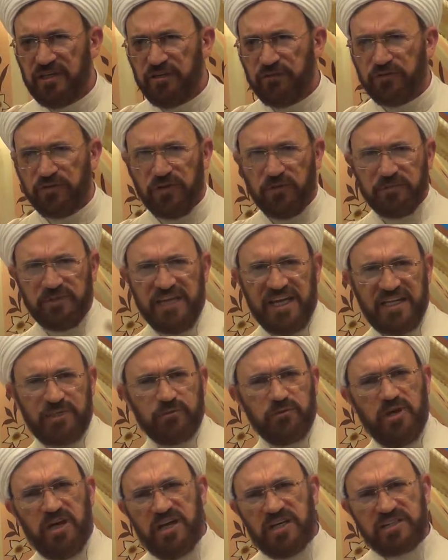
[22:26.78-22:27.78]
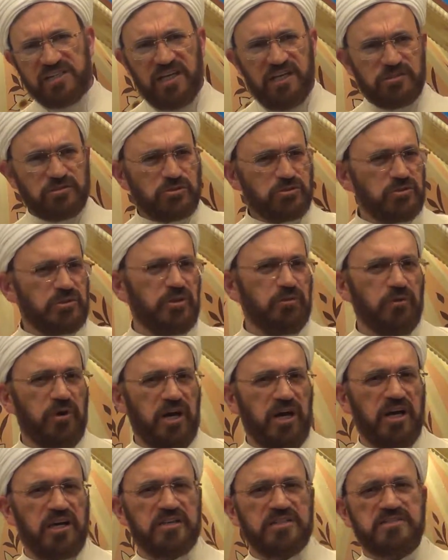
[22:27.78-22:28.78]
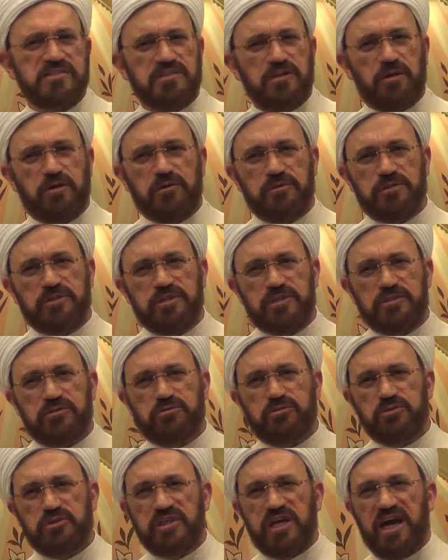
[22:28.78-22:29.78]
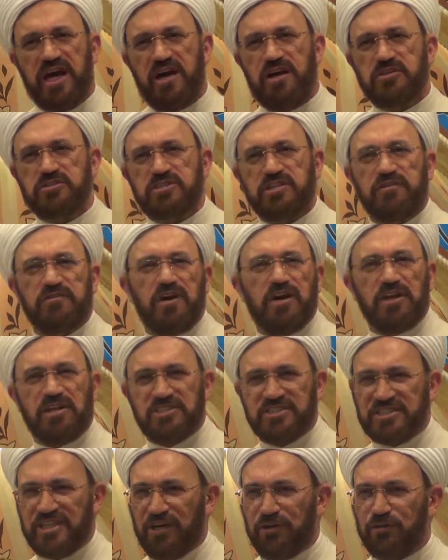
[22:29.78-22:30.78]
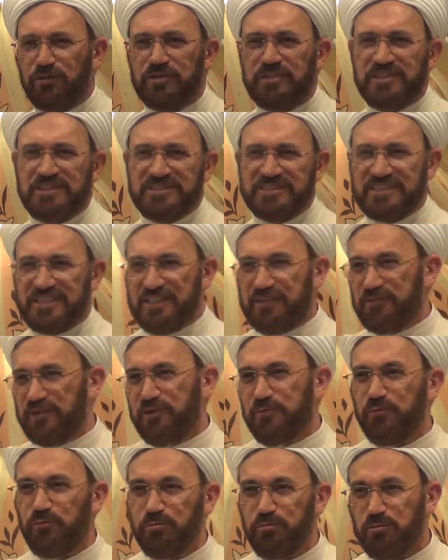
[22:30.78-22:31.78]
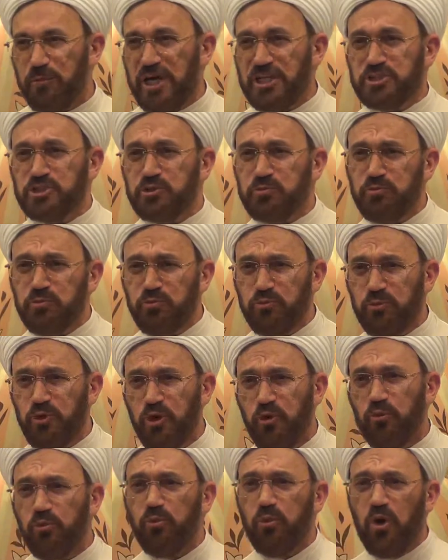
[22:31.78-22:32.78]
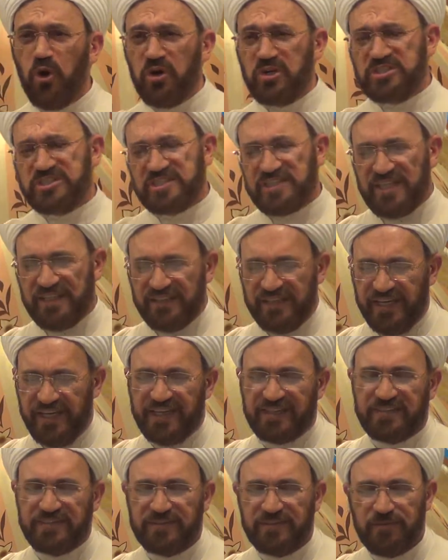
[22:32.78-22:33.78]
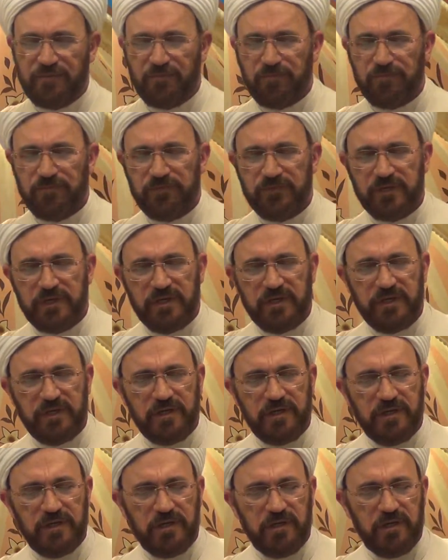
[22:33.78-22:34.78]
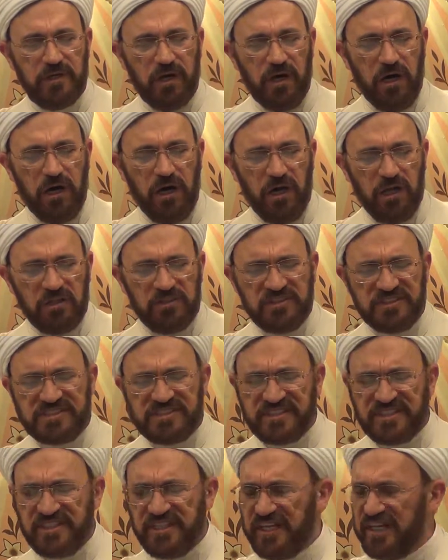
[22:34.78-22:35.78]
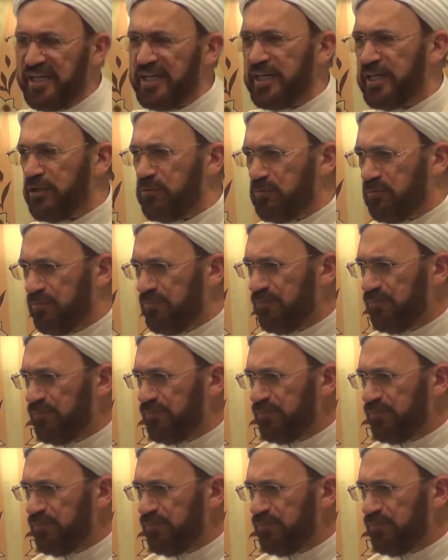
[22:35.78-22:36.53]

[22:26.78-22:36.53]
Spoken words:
from that White House to the White to the House of Ali Saudis, even much worse than that. All this game